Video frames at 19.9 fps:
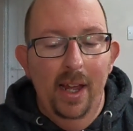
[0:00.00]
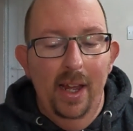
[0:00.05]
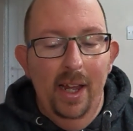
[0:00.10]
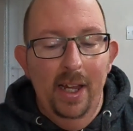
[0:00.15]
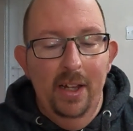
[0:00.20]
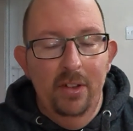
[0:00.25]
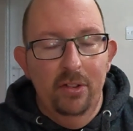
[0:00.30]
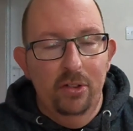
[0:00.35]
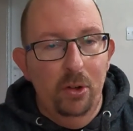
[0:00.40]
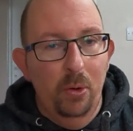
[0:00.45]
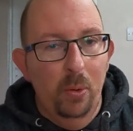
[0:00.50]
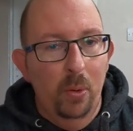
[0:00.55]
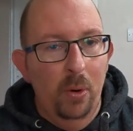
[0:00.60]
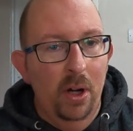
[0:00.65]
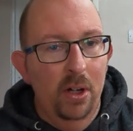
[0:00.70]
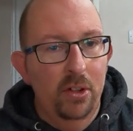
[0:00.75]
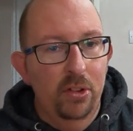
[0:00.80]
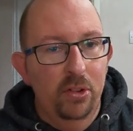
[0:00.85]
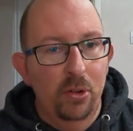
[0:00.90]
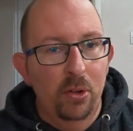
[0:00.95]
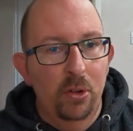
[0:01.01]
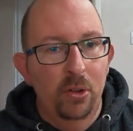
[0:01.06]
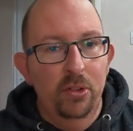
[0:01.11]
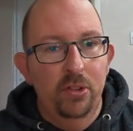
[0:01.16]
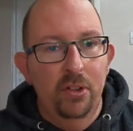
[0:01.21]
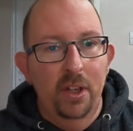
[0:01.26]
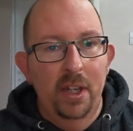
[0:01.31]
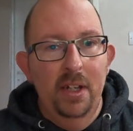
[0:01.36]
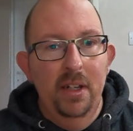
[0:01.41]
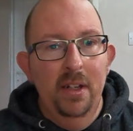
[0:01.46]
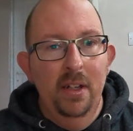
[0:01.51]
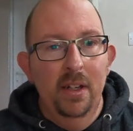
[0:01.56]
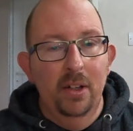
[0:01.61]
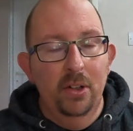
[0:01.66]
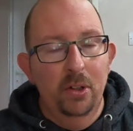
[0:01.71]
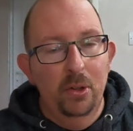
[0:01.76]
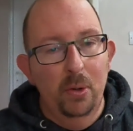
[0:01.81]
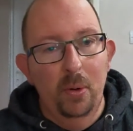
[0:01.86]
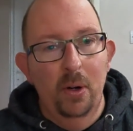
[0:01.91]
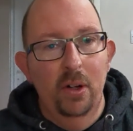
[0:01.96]
It's quite daunting
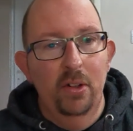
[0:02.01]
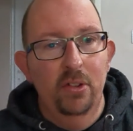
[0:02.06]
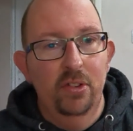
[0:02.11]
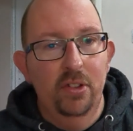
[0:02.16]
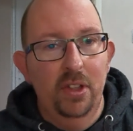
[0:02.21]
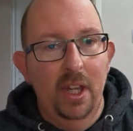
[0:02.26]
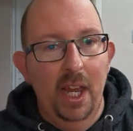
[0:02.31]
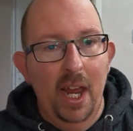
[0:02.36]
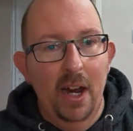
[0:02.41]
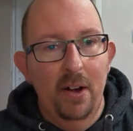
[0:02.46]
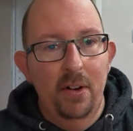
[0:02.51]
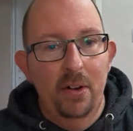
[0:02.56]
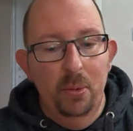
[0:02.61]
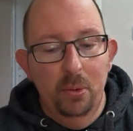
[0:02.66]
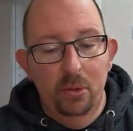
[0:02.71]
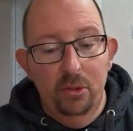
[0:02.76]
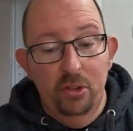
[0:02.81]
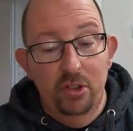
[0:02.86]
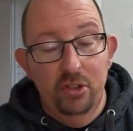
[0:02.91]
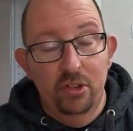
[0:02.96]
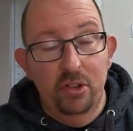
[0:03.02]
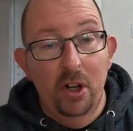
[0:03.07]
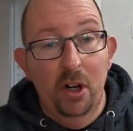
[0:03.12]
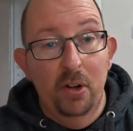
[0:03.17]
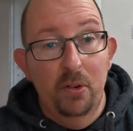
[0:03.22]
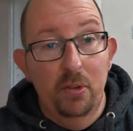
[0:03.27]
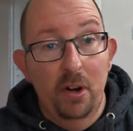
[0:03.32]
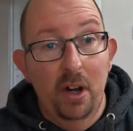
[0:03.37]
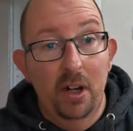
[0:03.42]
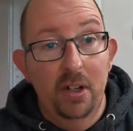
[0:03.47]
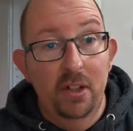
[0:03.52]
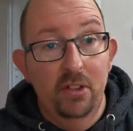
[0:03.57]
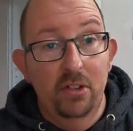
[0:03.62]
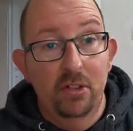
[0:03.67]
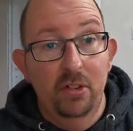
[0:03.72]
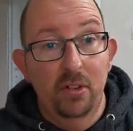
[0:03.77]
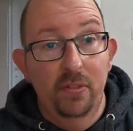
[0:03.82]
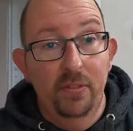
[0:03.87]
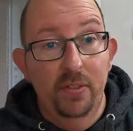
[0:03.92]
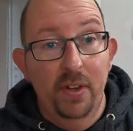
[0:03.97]
and quite scary once you start writing this
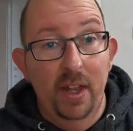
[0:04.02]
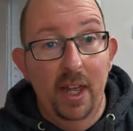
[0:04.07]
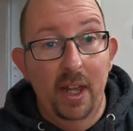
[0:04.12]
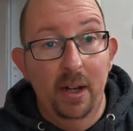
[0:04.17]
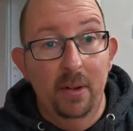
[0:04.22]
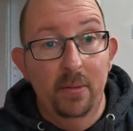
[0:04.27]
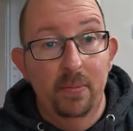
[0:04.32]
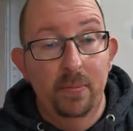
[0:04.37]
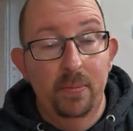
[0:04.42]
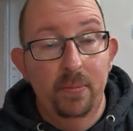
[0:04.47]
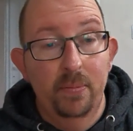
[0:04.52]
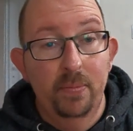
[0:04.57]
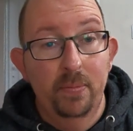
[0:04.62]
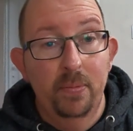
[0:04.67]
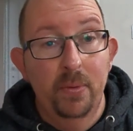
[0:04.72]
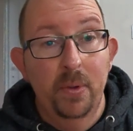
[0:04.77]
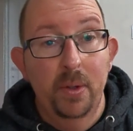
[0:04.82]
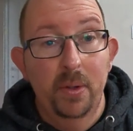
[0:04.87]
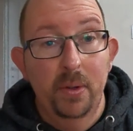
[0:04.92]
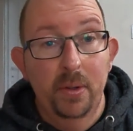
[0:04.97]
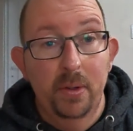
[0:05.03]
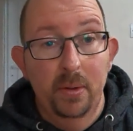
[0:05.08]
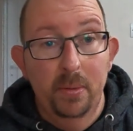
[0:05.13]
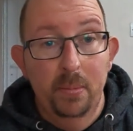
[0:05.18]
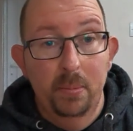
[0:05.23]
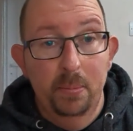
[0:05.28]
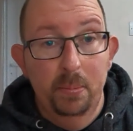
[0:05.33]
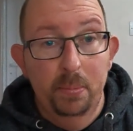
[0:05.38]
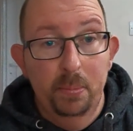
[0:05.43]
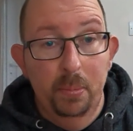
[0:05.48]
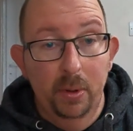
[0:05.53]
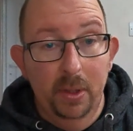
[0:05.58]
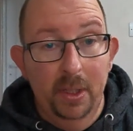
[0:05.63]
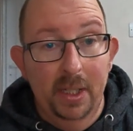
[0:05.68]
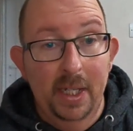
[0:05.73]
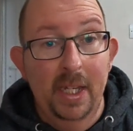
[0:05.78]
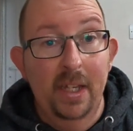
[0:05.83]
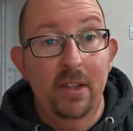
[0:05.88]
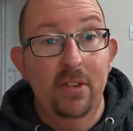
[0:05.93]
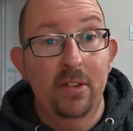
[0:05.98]
stuff down. But
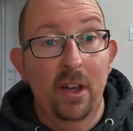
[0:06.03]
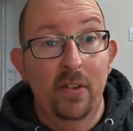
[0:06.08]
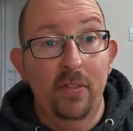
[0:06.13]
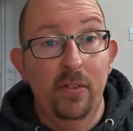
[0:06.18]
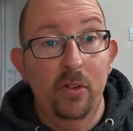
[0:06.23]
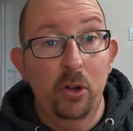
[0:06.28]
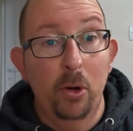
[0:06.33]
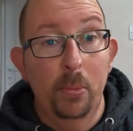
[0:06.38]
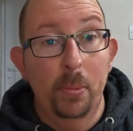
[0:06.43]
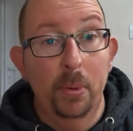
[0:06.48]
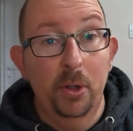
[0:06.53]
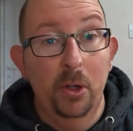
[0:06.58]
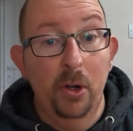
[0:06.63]
get yourself a cup of